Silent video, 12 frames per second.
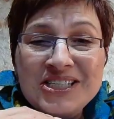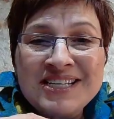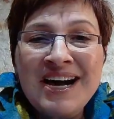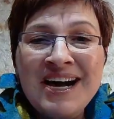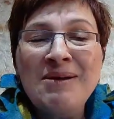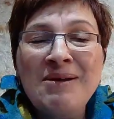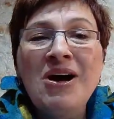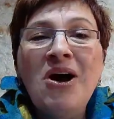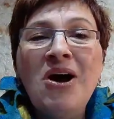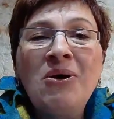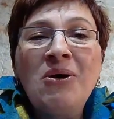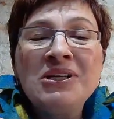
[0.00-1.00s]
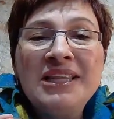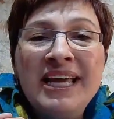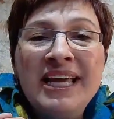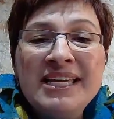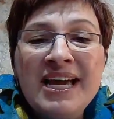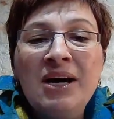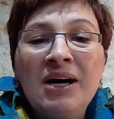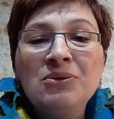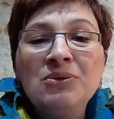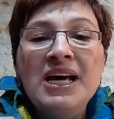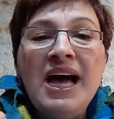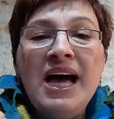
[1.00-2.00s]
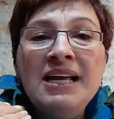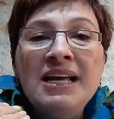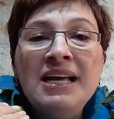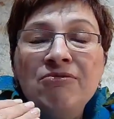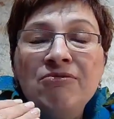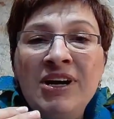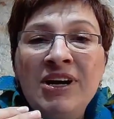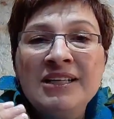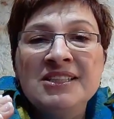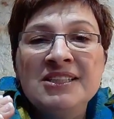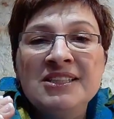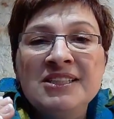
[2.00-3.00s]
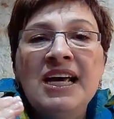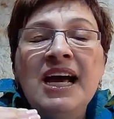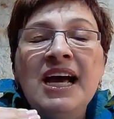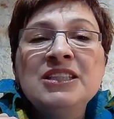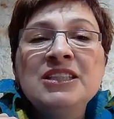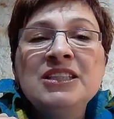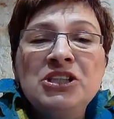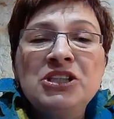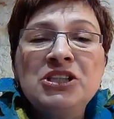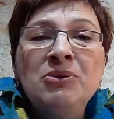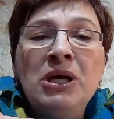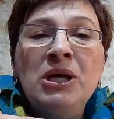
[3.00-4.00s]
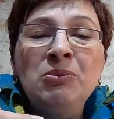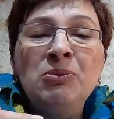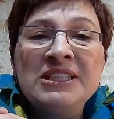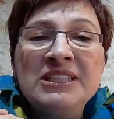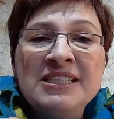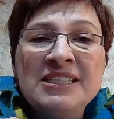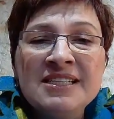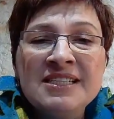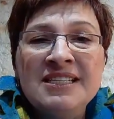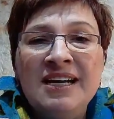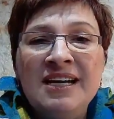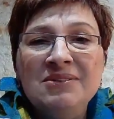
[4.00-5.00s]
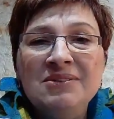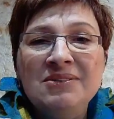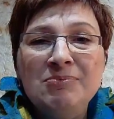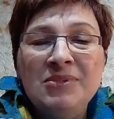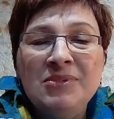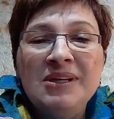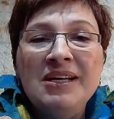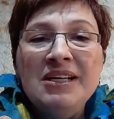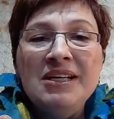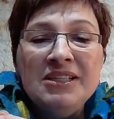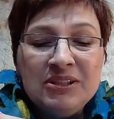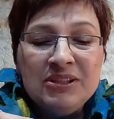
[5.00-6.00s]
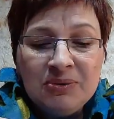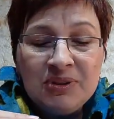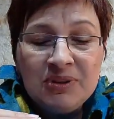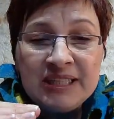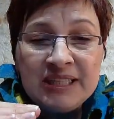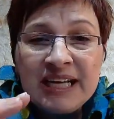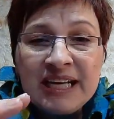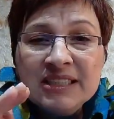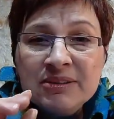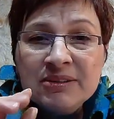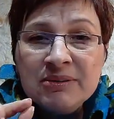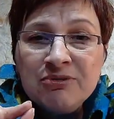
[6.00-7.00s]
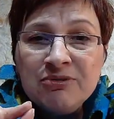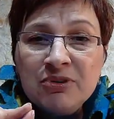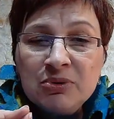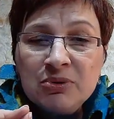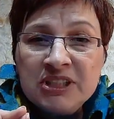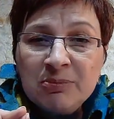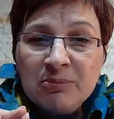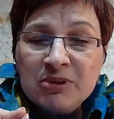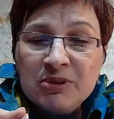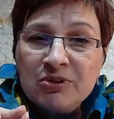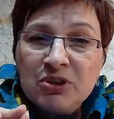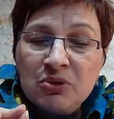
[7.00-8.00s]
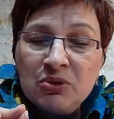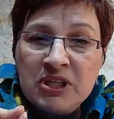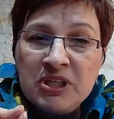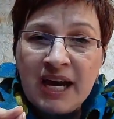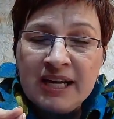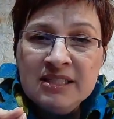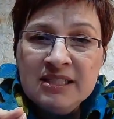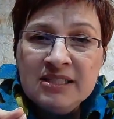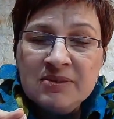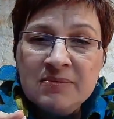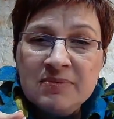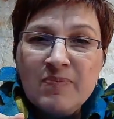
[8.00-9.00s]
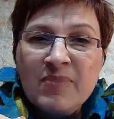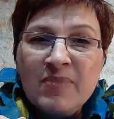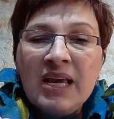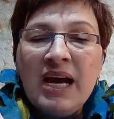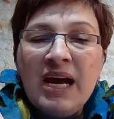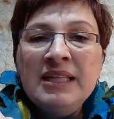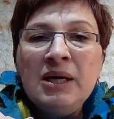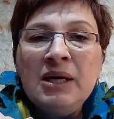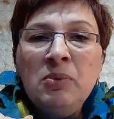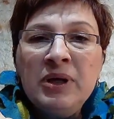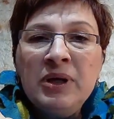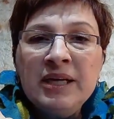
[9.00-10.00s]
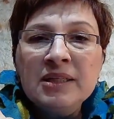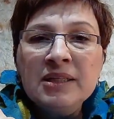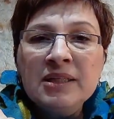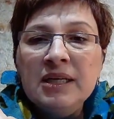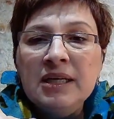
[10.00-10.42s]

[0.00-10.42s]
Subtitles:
time on layout and felting, especially when we're standing up. So that's few tips for tonight, and I will